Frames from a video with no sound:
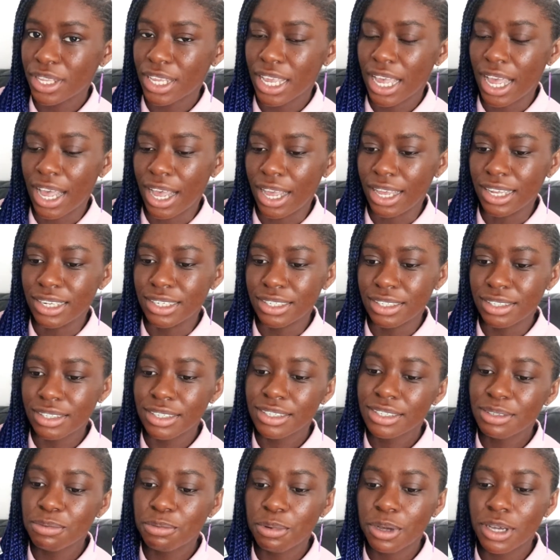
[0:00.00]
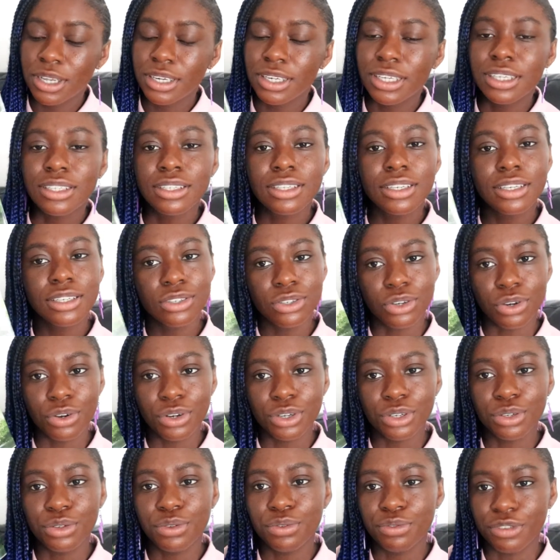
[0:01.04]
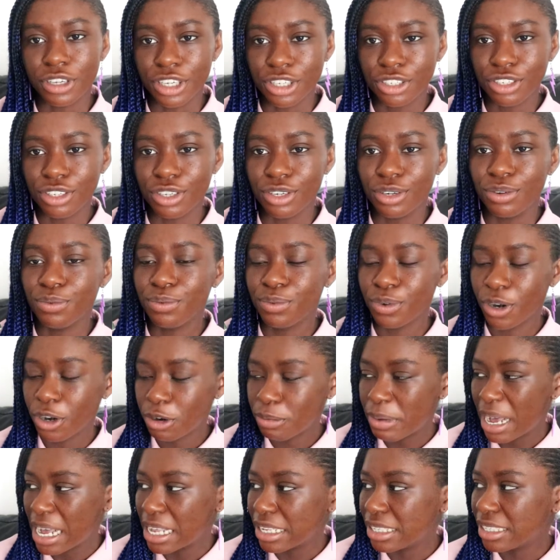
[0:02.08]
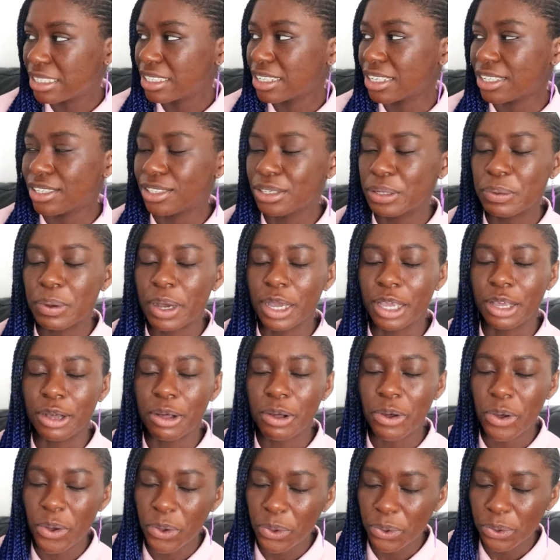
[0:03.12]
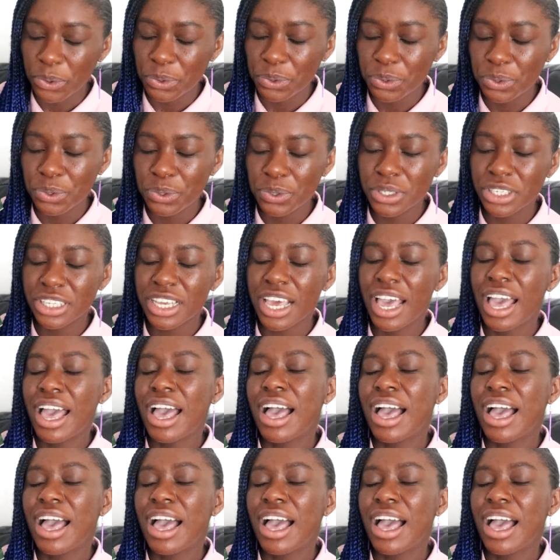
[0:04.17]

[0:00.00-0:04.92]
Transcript: And this one is a historical fiction romance. It's quite old.